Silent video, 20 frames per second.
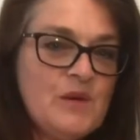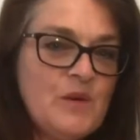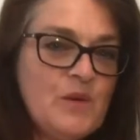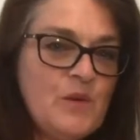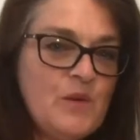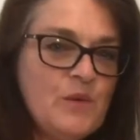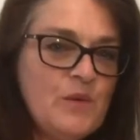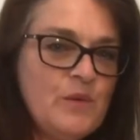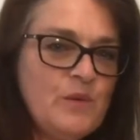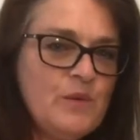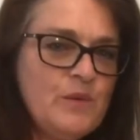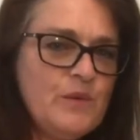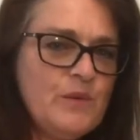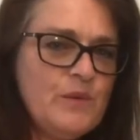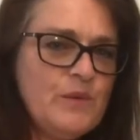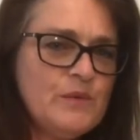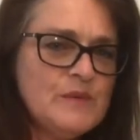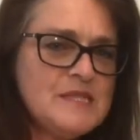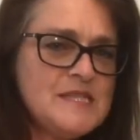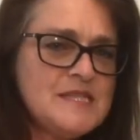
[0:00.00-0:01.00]
Ooh,
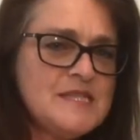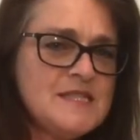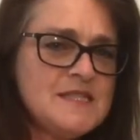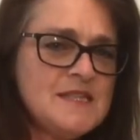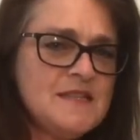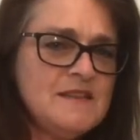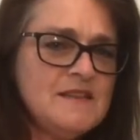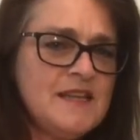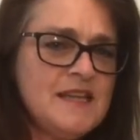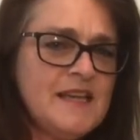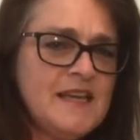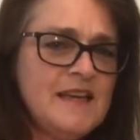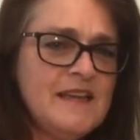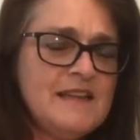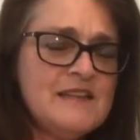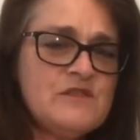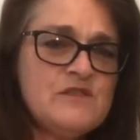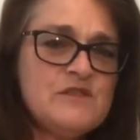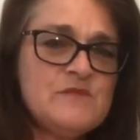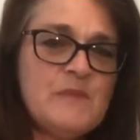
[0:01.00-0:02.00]
it's silky.
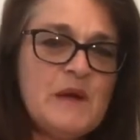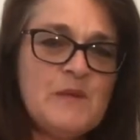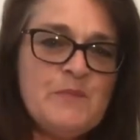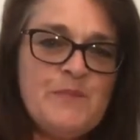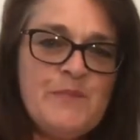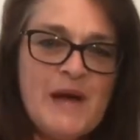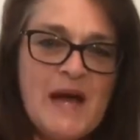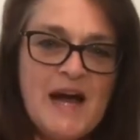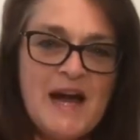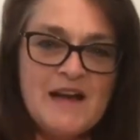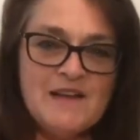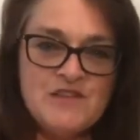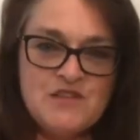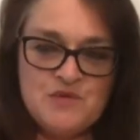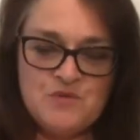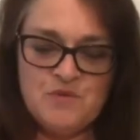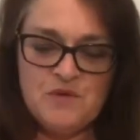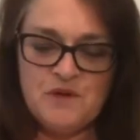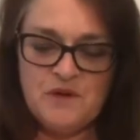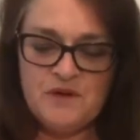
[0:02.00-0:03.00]
This is my
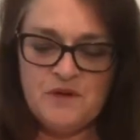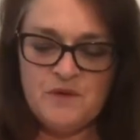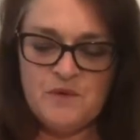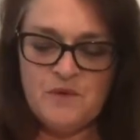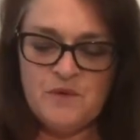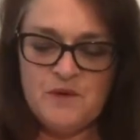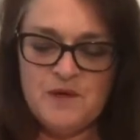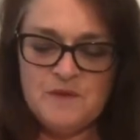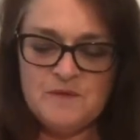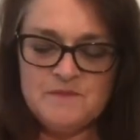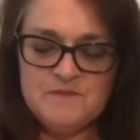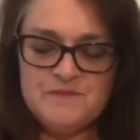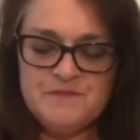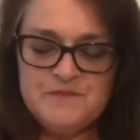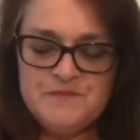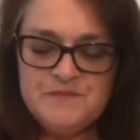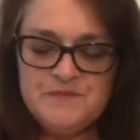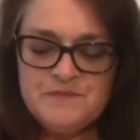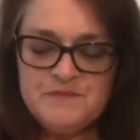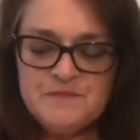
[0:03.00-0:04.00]
patchwork one,
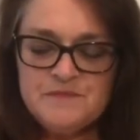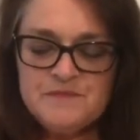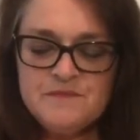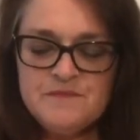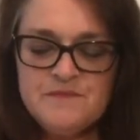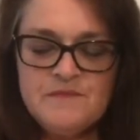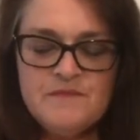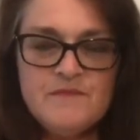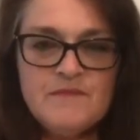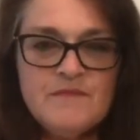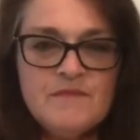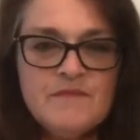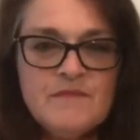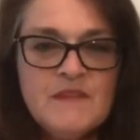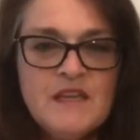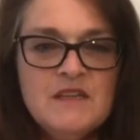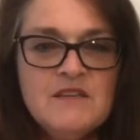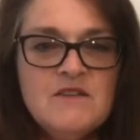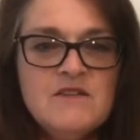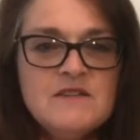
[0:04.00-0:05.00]

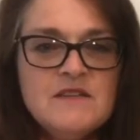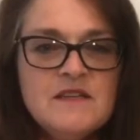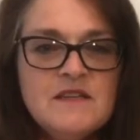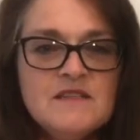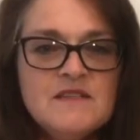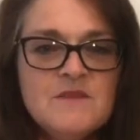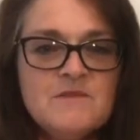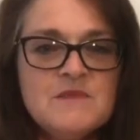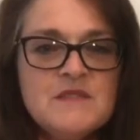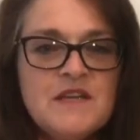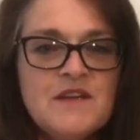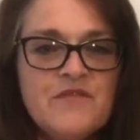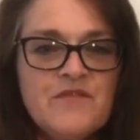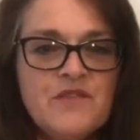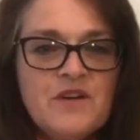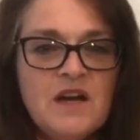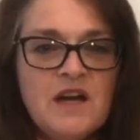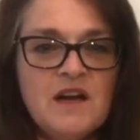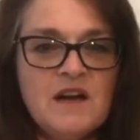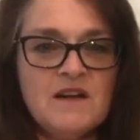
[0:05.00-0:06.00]
using some
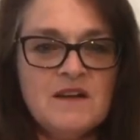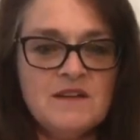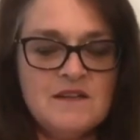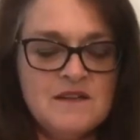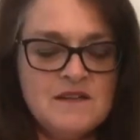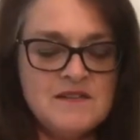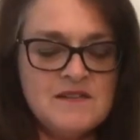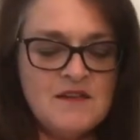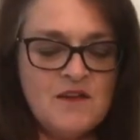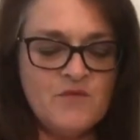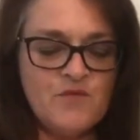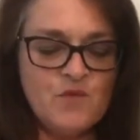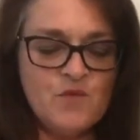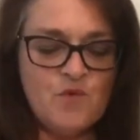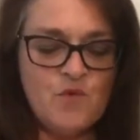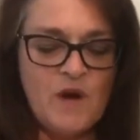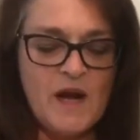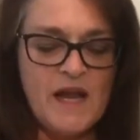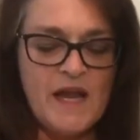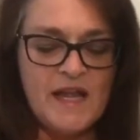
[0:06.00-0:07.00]
different colours of
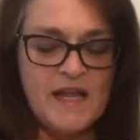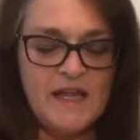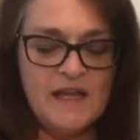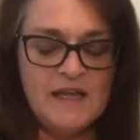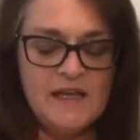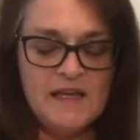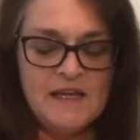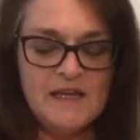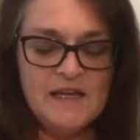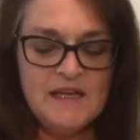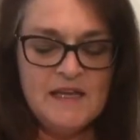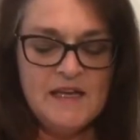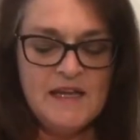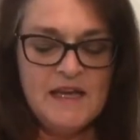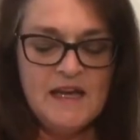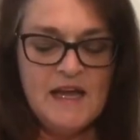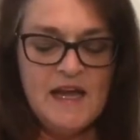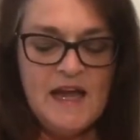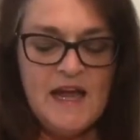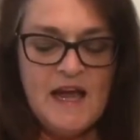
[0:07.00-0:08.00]
grey.
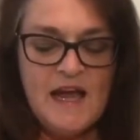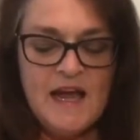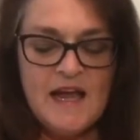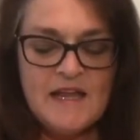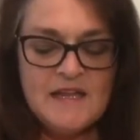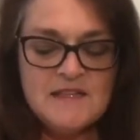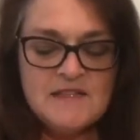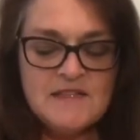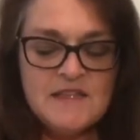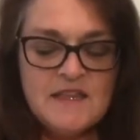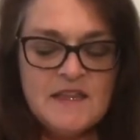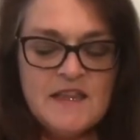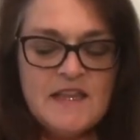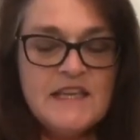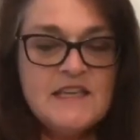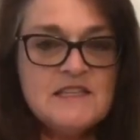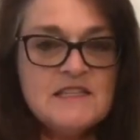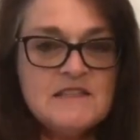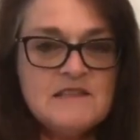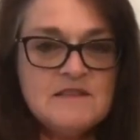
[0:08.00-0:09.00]
And
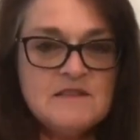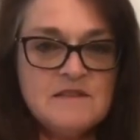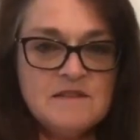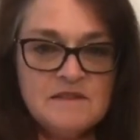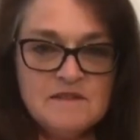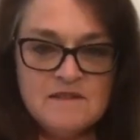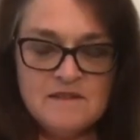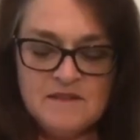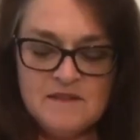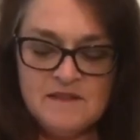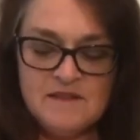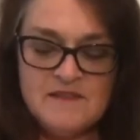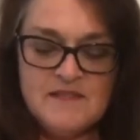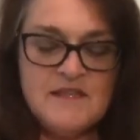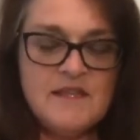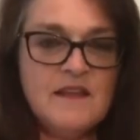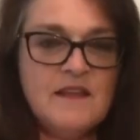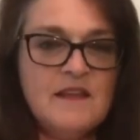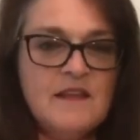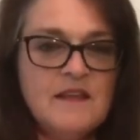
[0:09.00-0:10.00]
this,
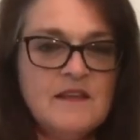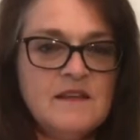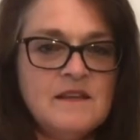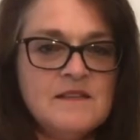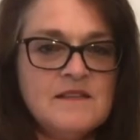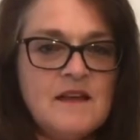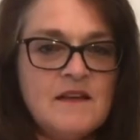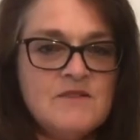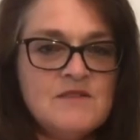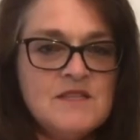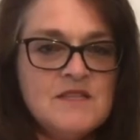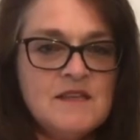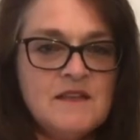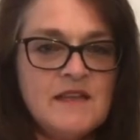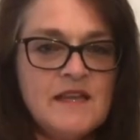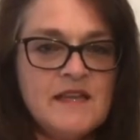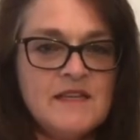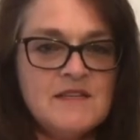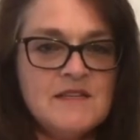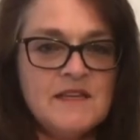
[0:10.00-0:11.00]
see how
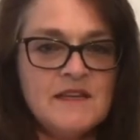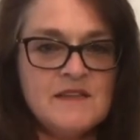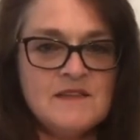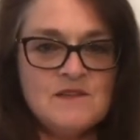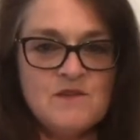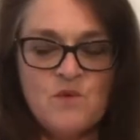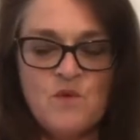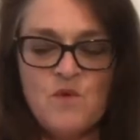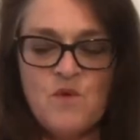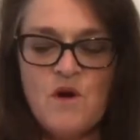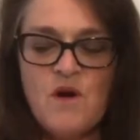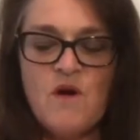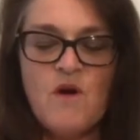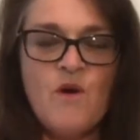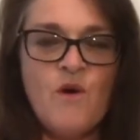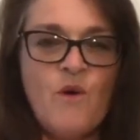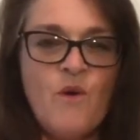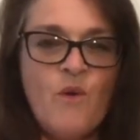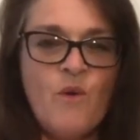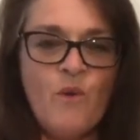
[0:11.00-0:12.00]
silky it is.
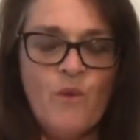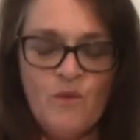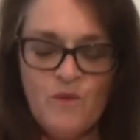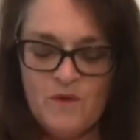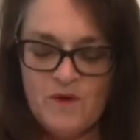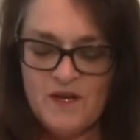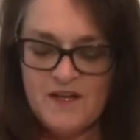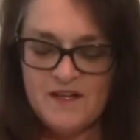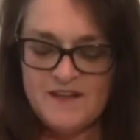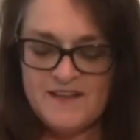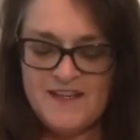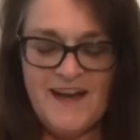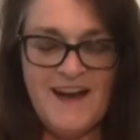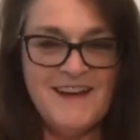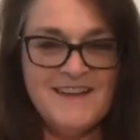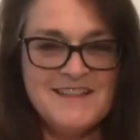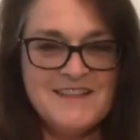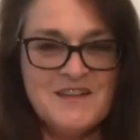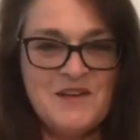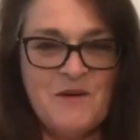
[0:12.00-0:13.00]
Whoa,
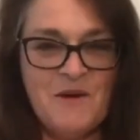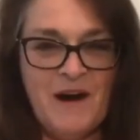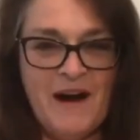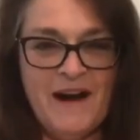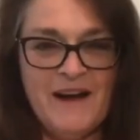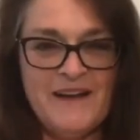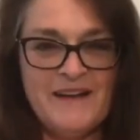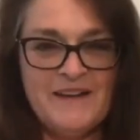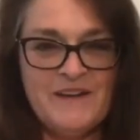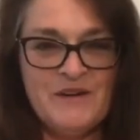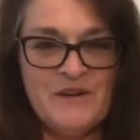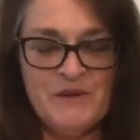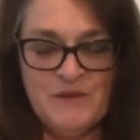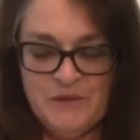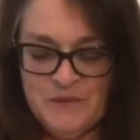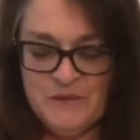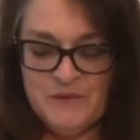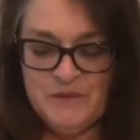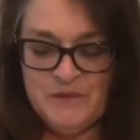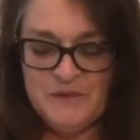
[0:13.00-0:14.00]
that's quite
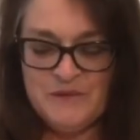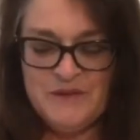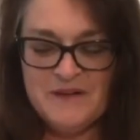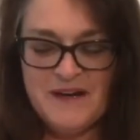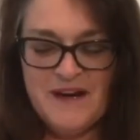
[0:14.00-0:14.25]
cool.